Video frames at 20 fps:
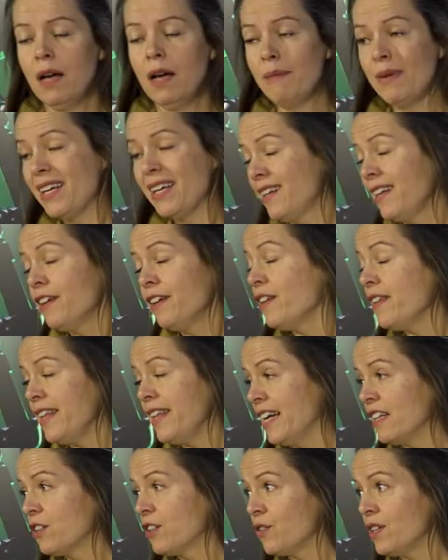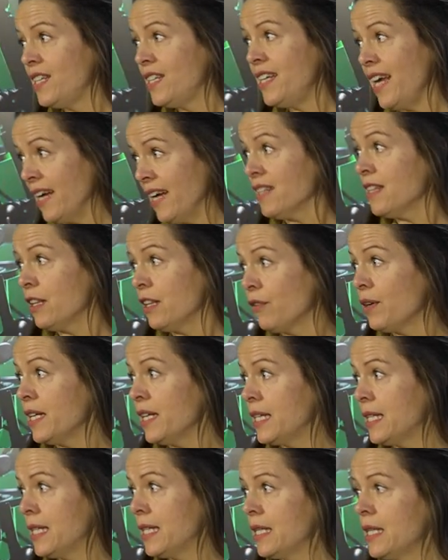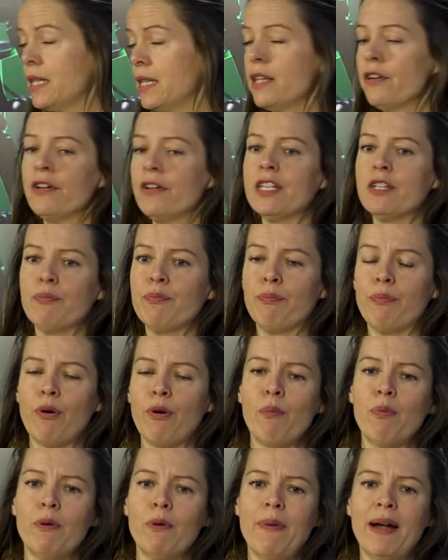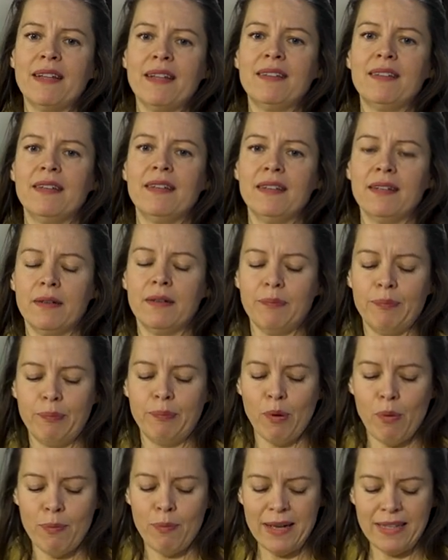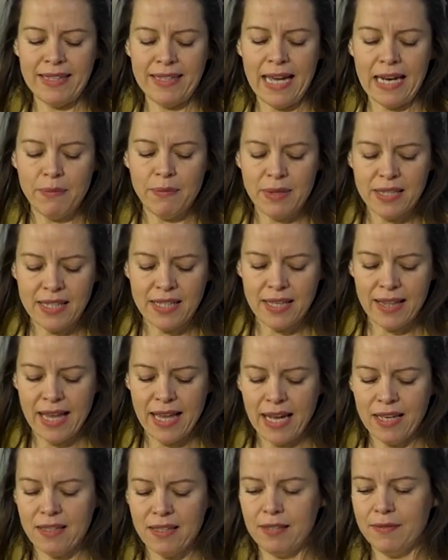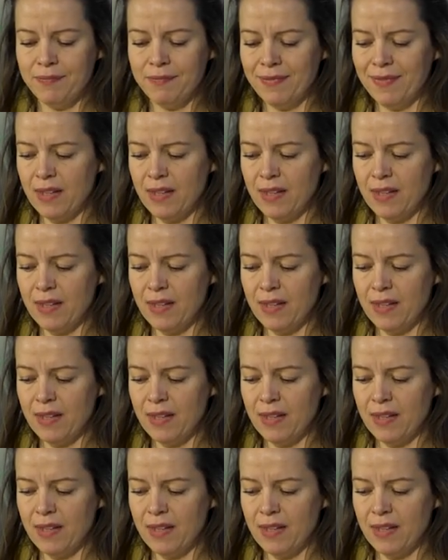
I mean, clearly the answer is yes. There is there is problematic uh, problematic elements in that.